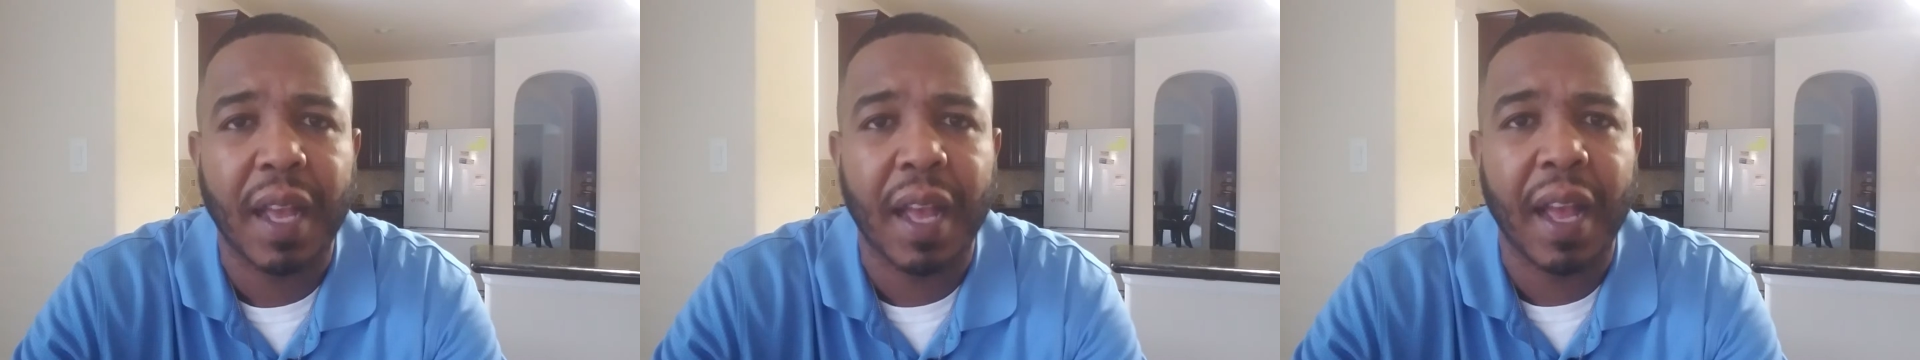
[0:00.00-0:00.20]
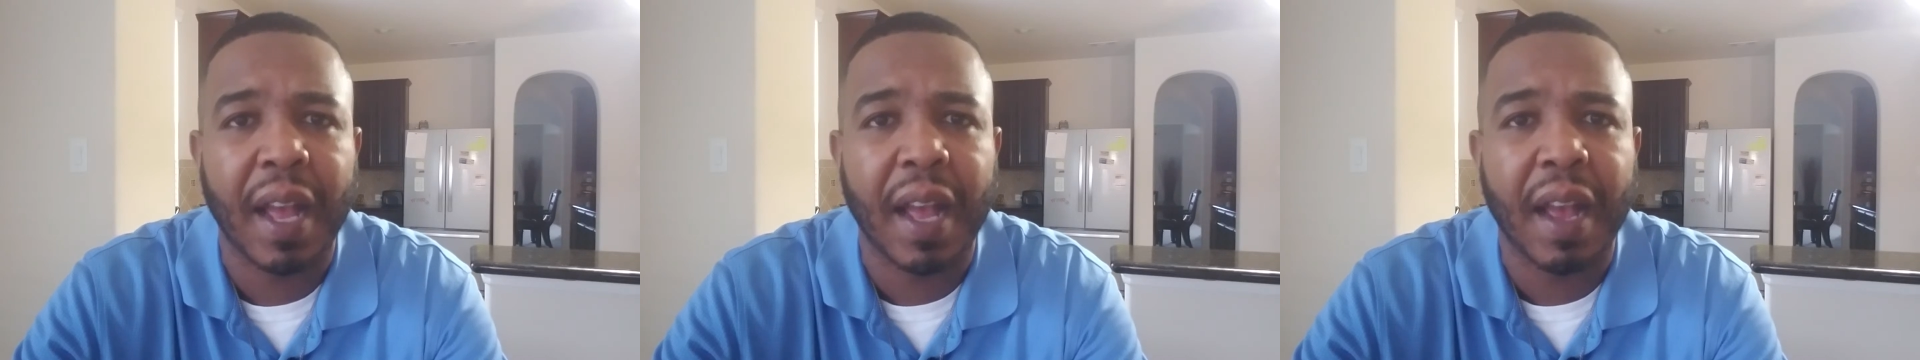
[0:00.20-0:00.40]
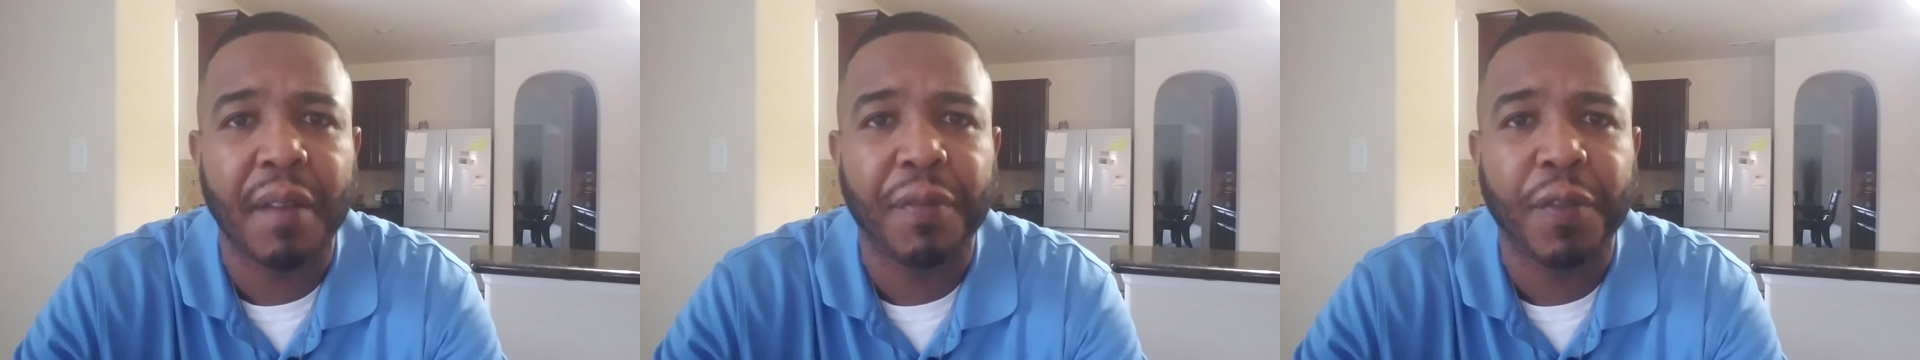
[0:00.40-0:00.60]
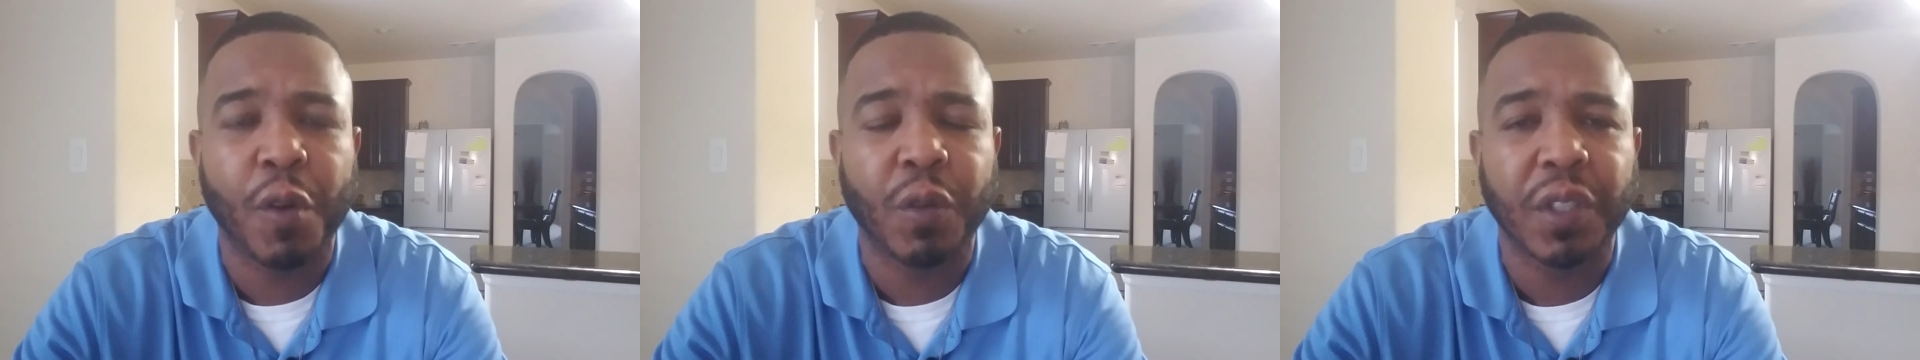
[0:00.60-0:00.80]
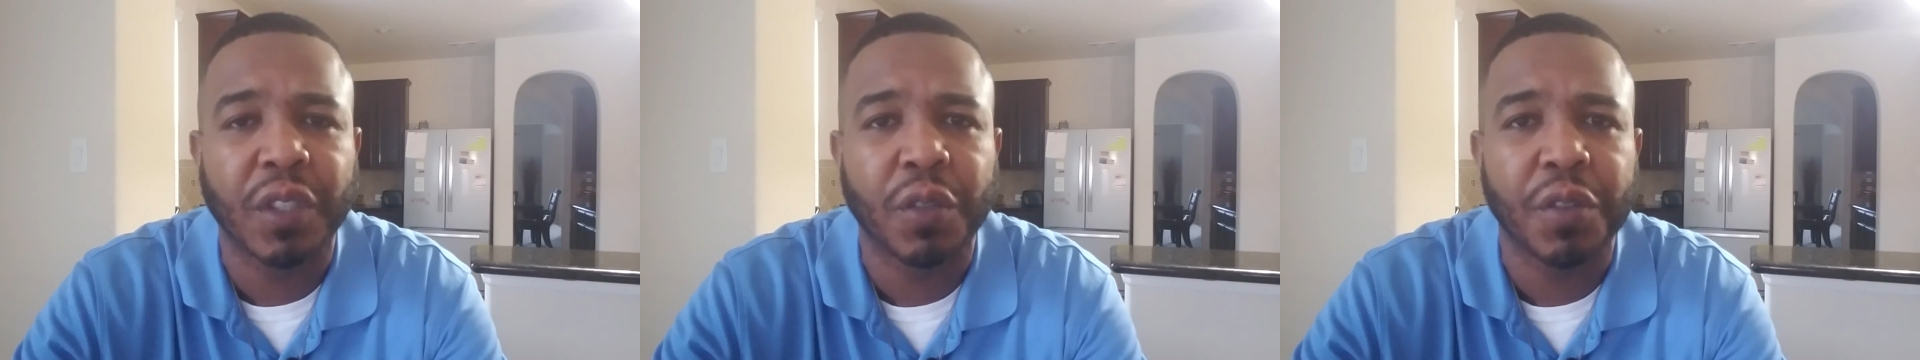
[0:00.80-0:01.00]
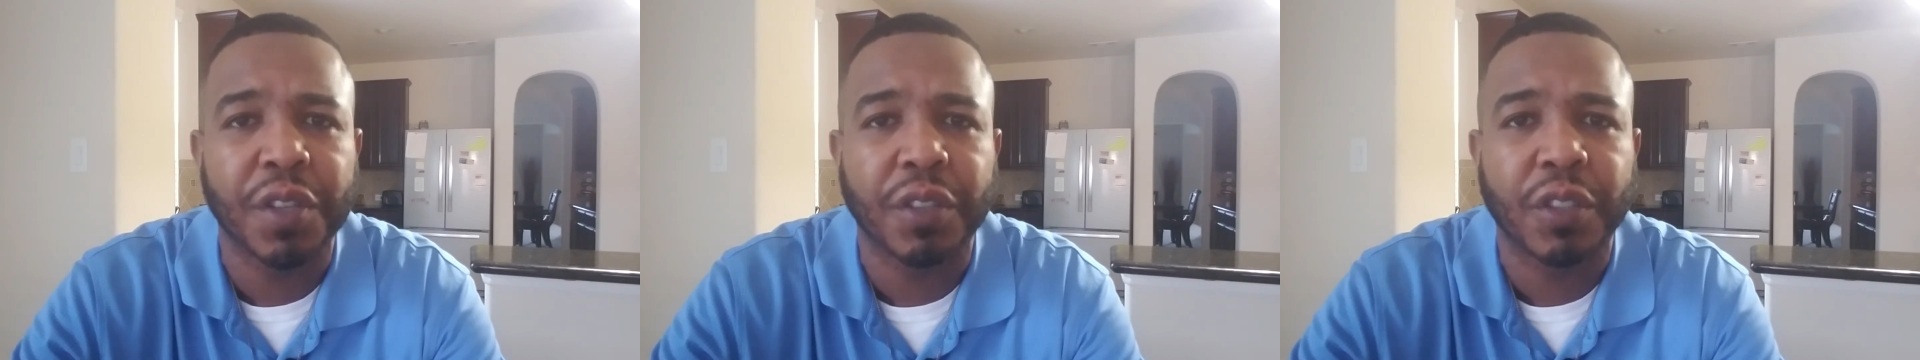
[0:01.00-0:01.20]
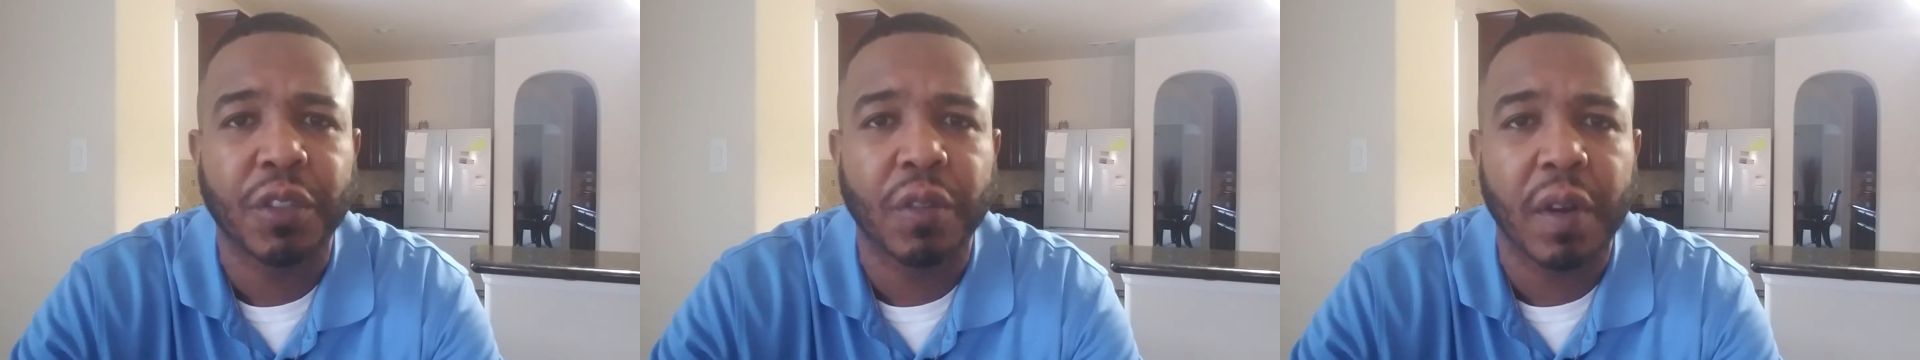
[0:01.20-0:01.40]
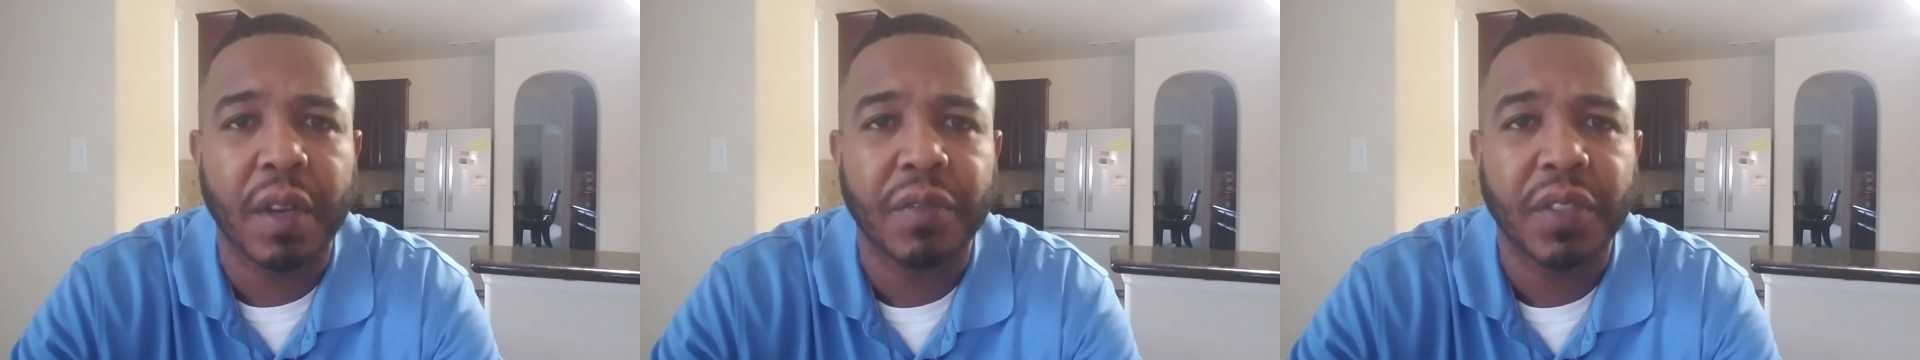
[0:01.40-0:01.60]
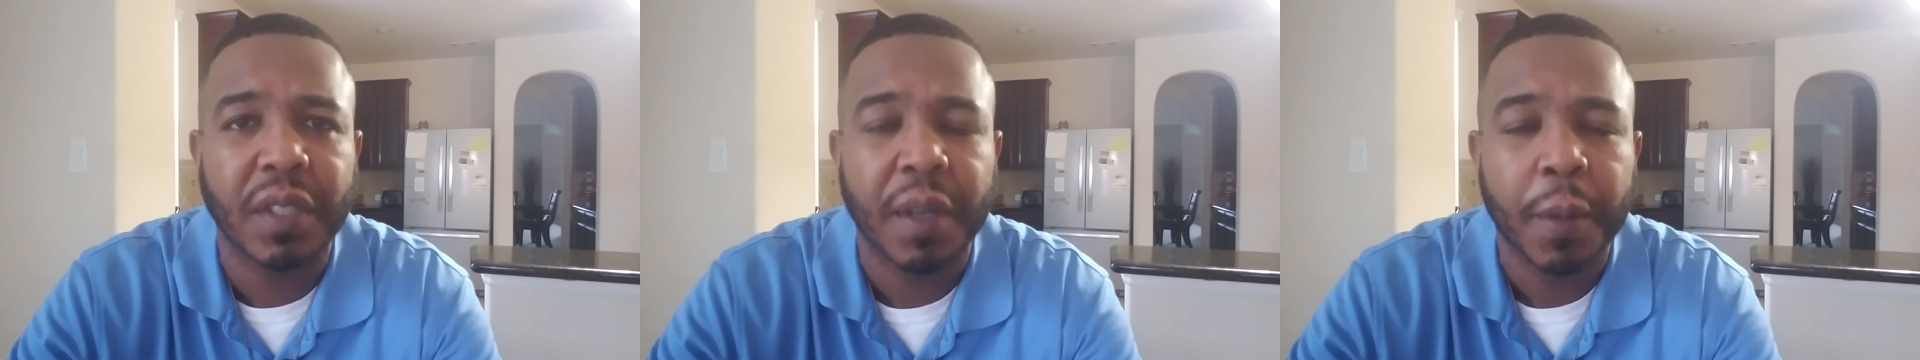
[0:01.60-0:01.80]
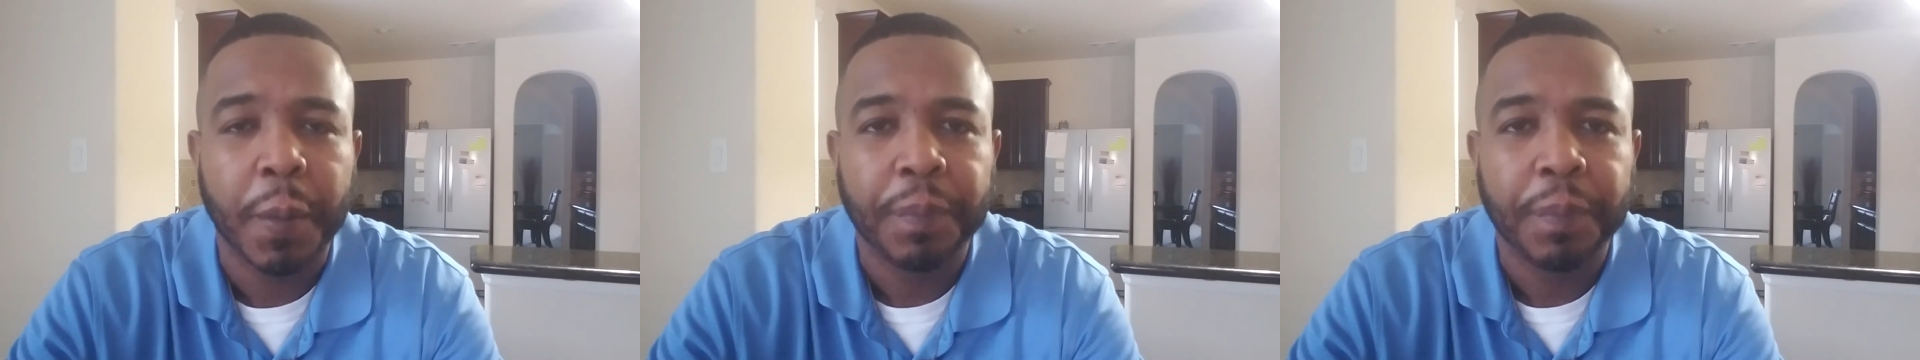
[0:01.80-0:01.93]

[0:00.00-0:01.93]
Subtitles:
and focus on your strengths.